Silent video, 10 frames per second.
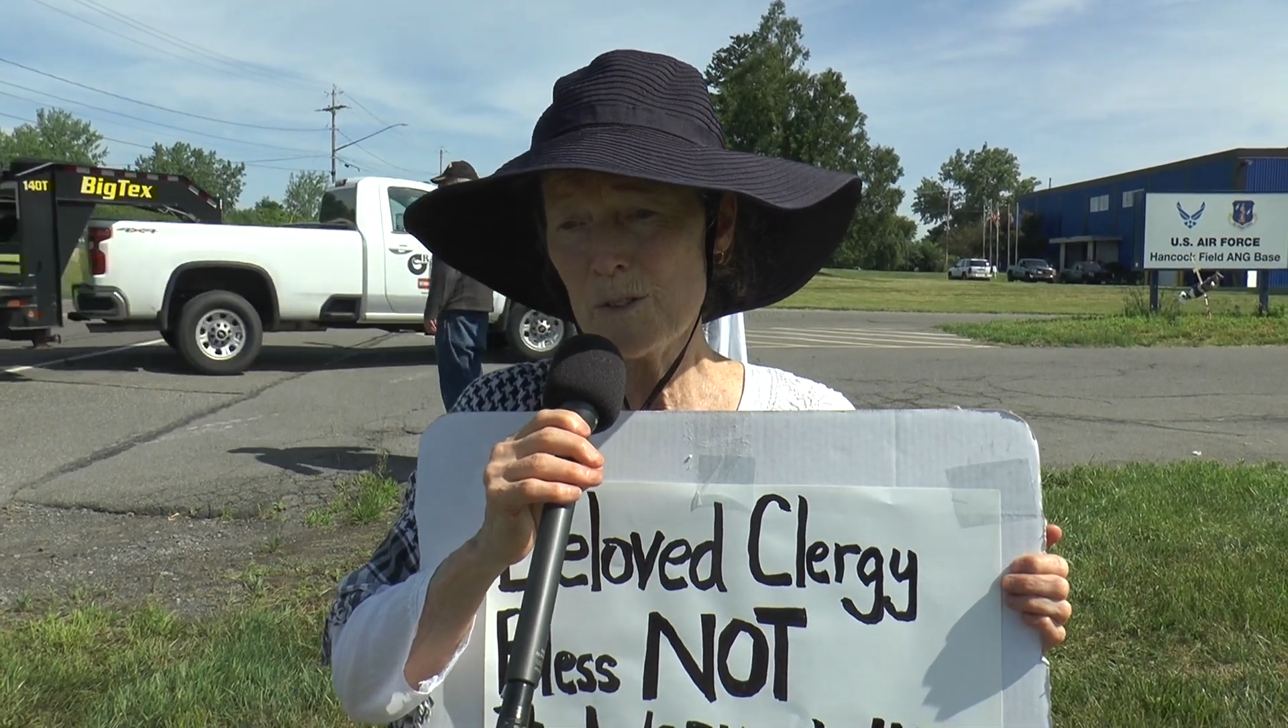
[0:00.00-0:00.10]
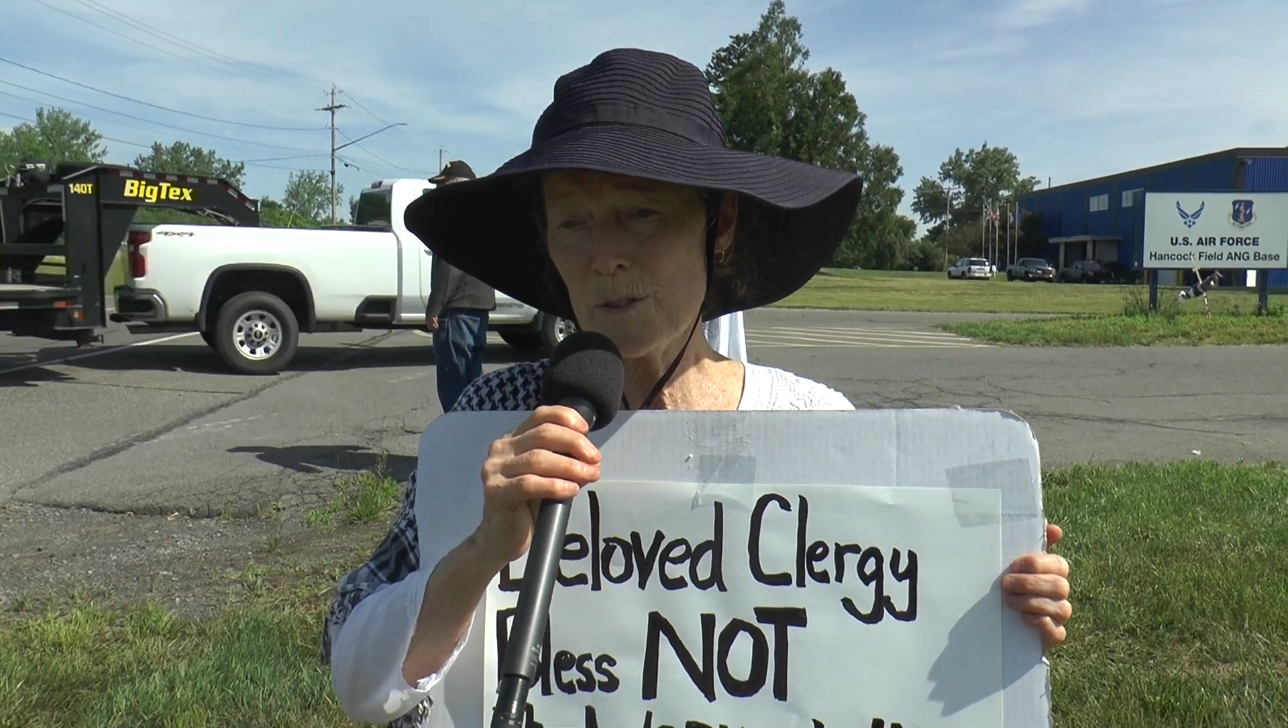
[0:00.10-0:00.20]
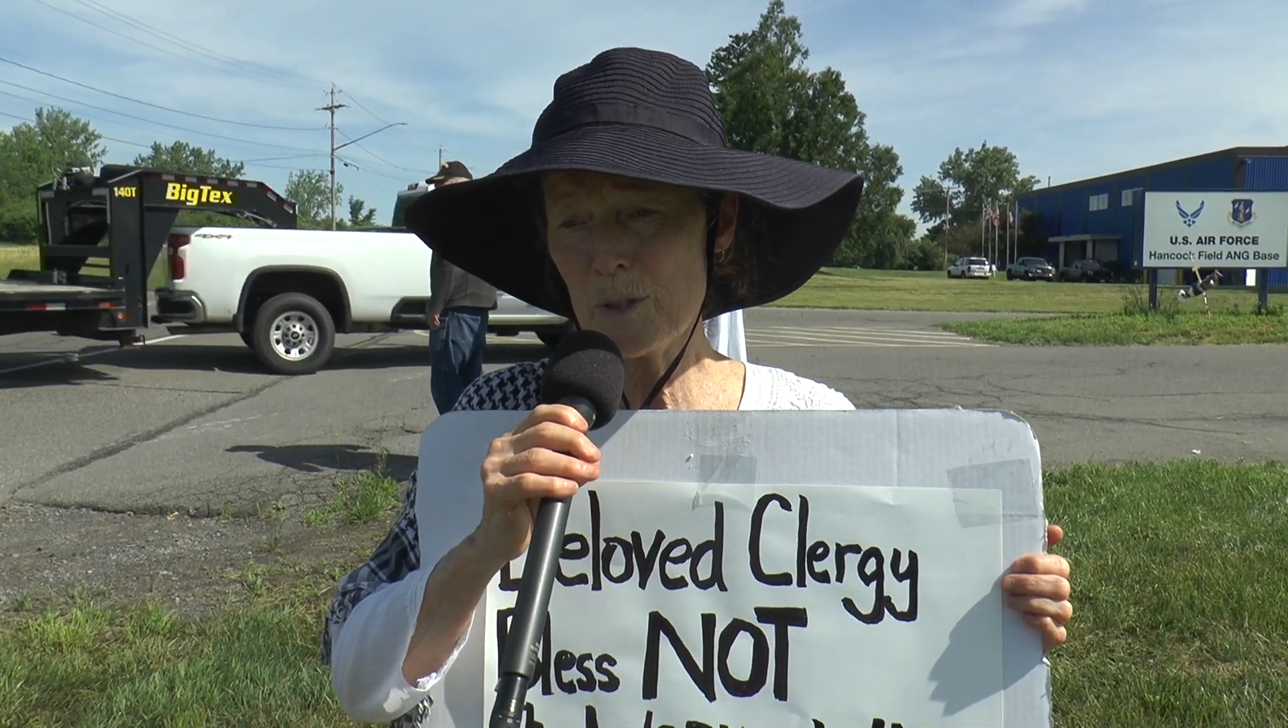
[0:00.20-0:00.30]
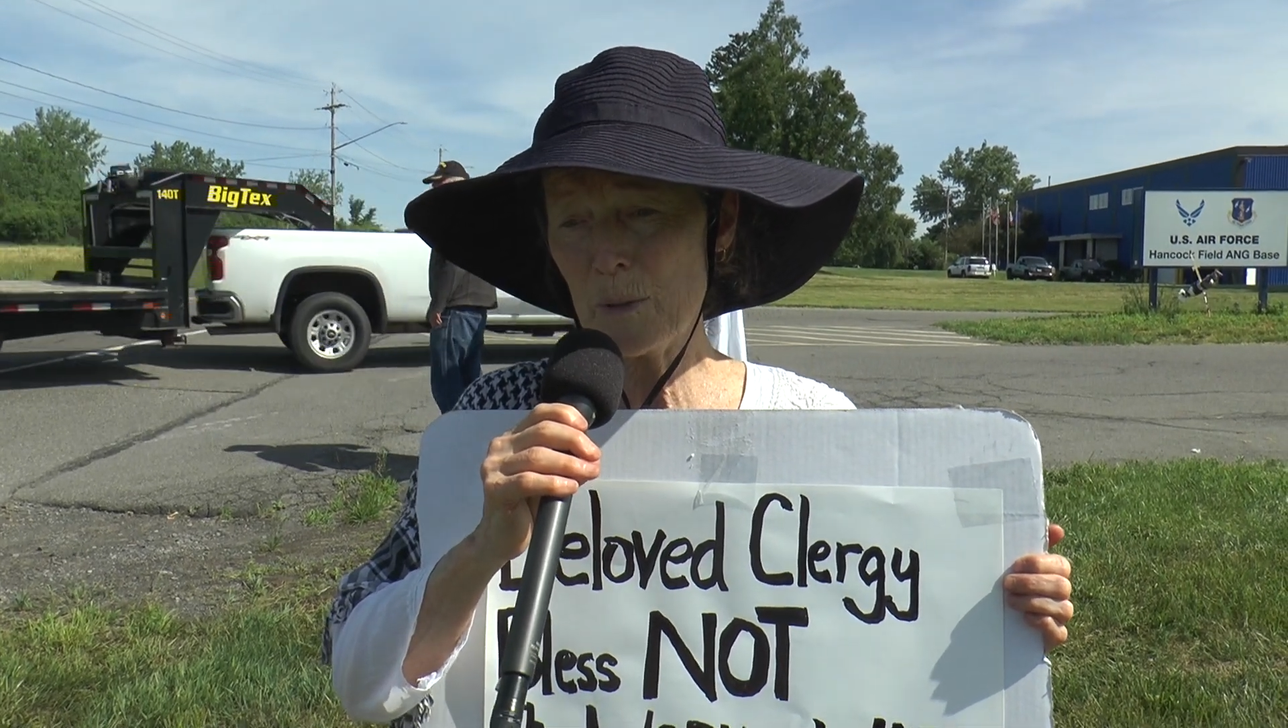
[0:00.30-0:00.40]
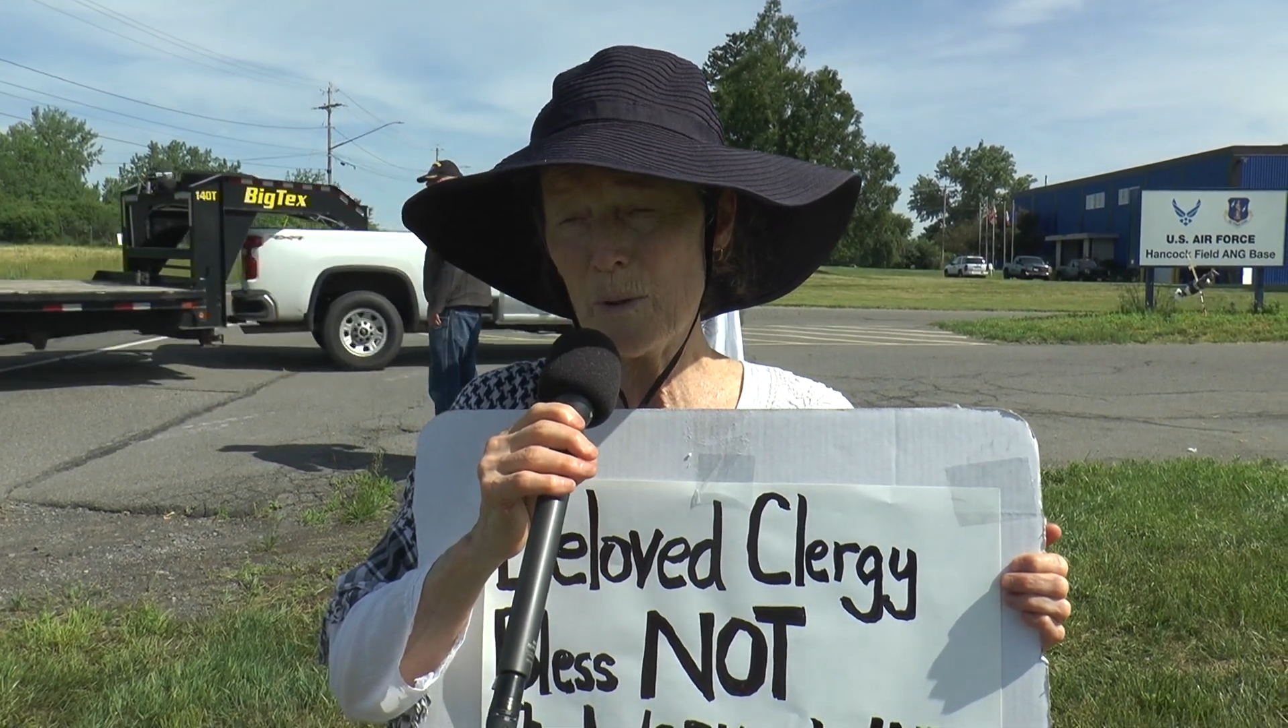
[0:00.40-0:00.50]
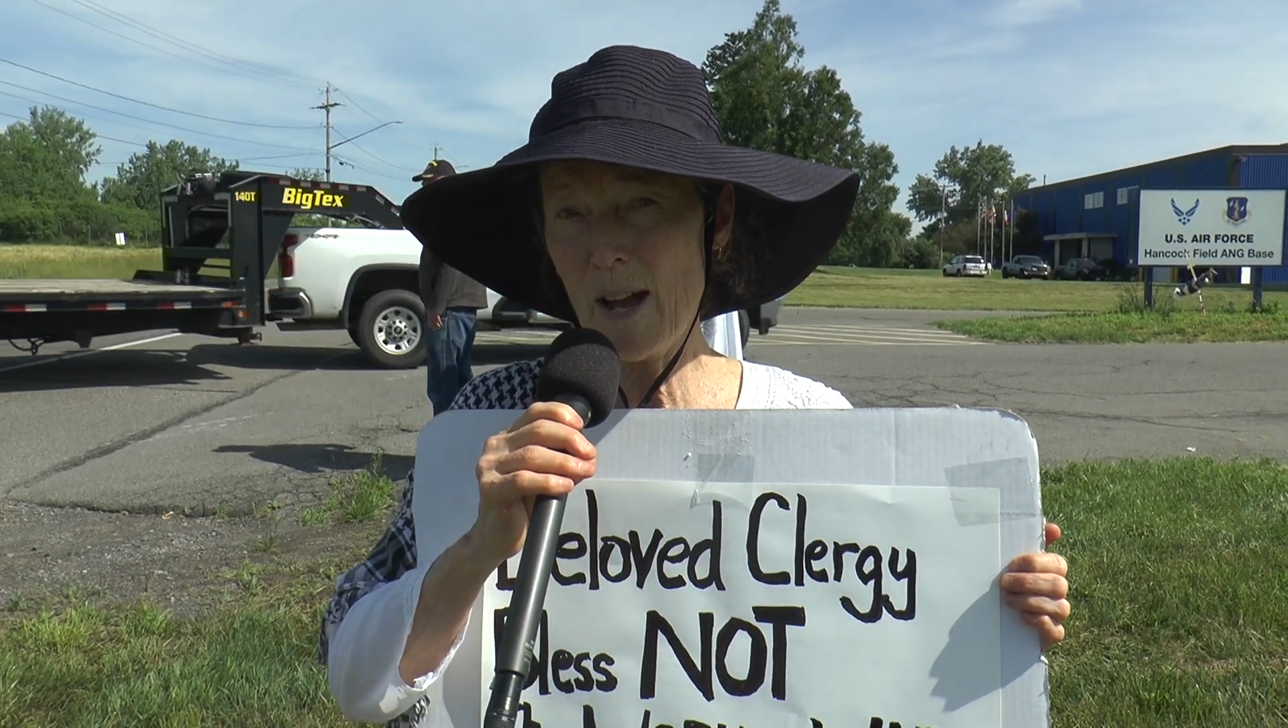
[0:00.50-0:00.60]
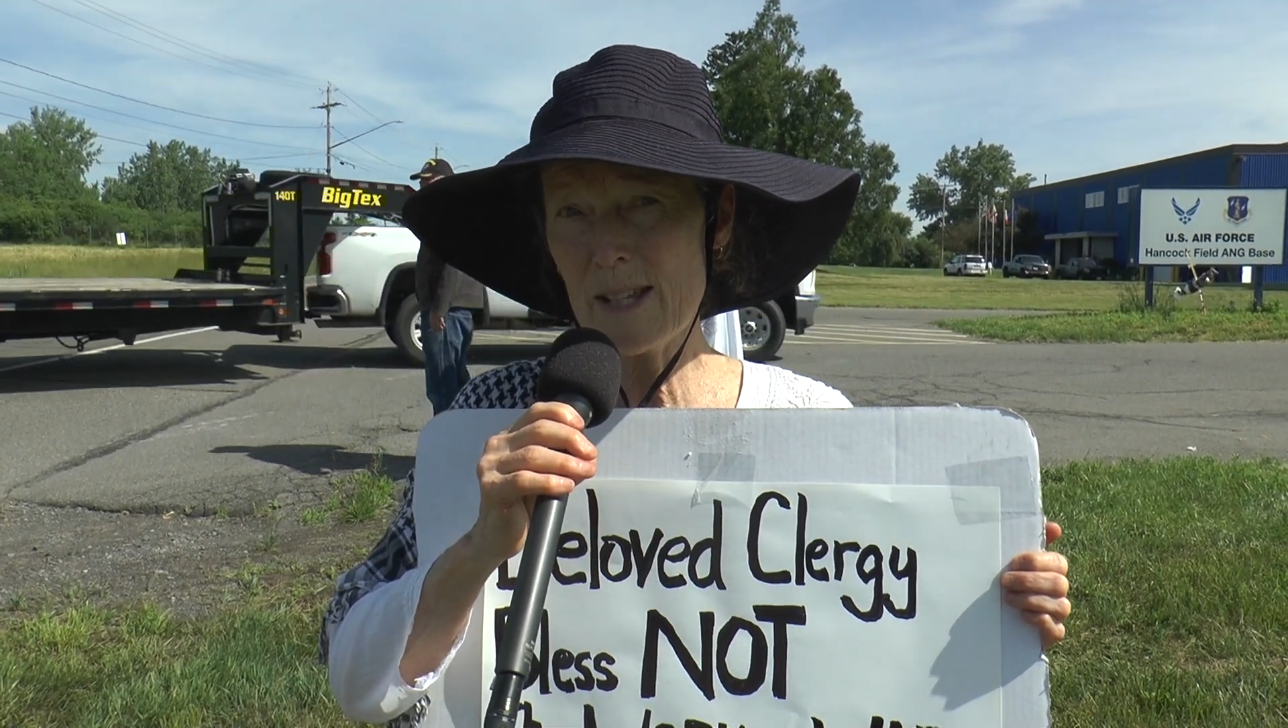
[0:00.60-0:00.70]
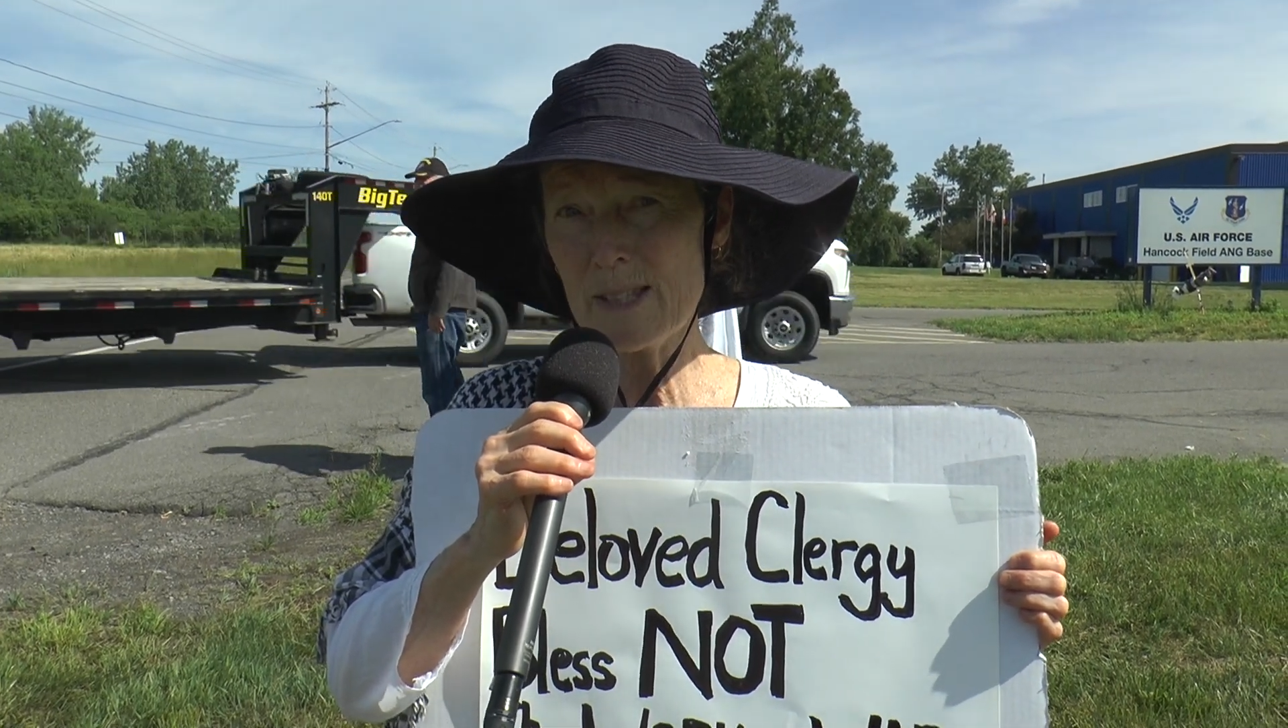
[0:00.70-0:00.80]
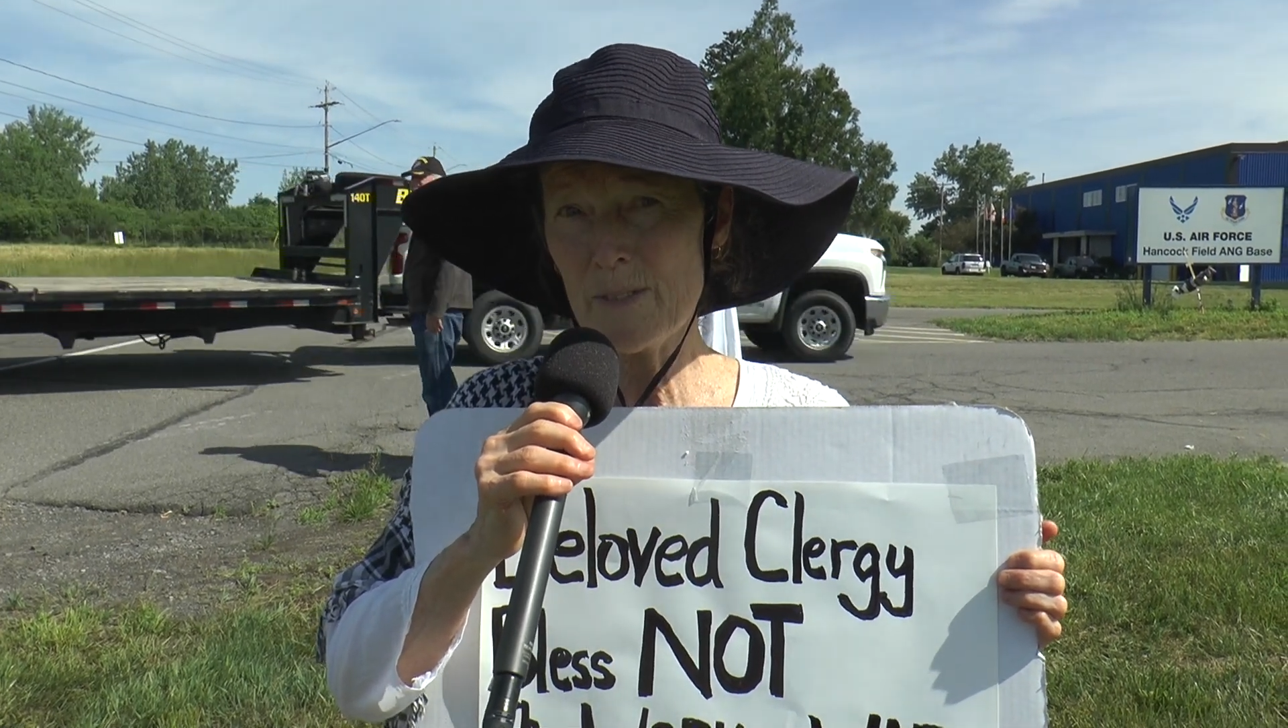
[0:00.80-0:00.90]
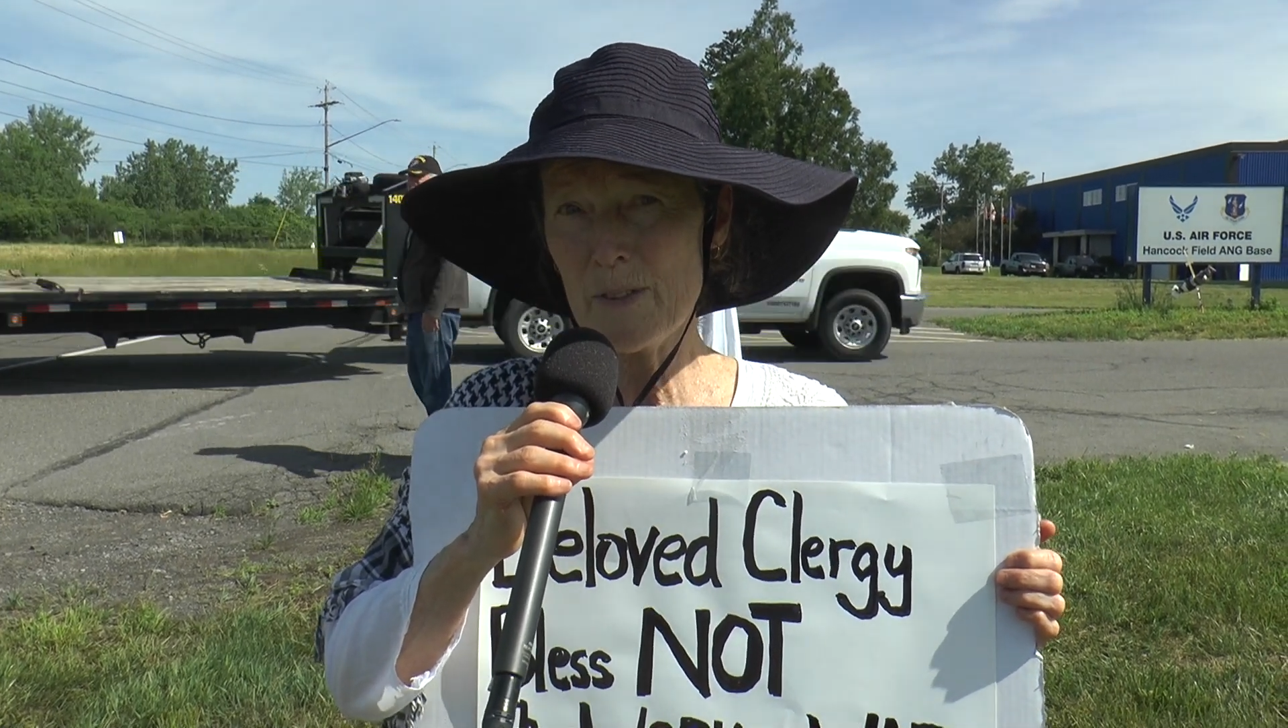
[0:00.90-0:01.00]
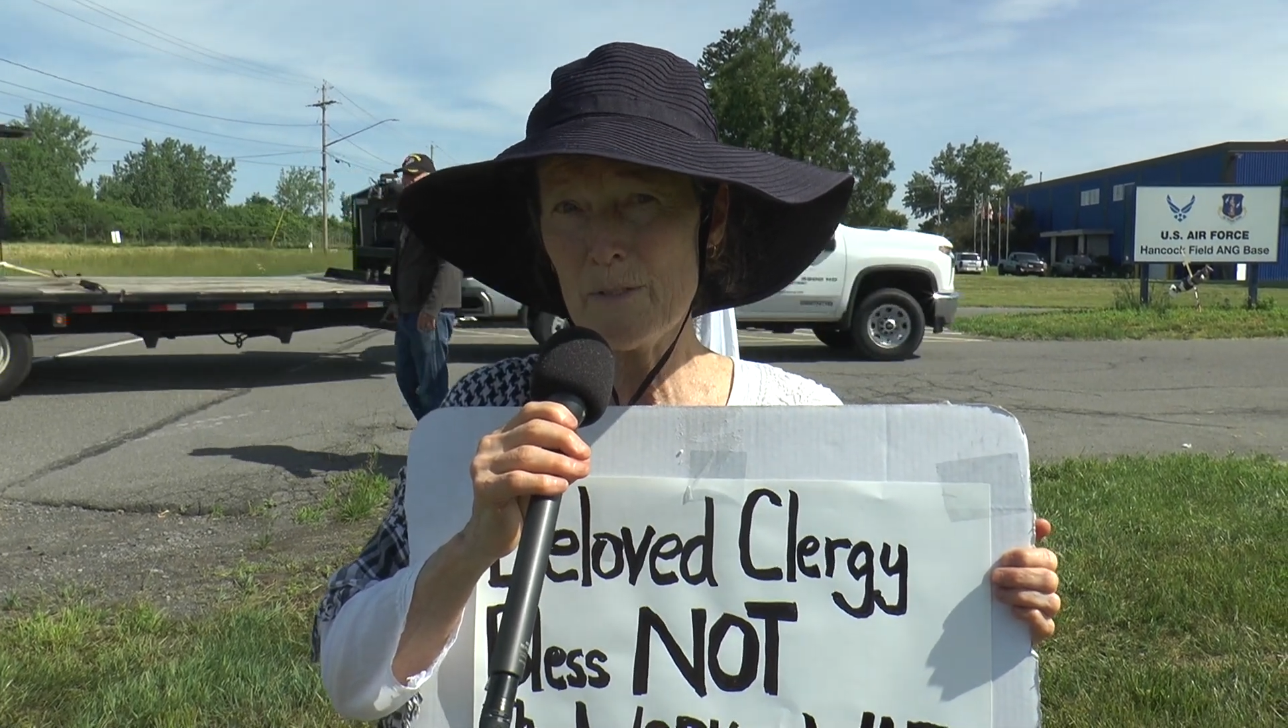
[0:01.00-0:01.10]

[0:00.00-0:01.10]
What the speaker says: to the cries of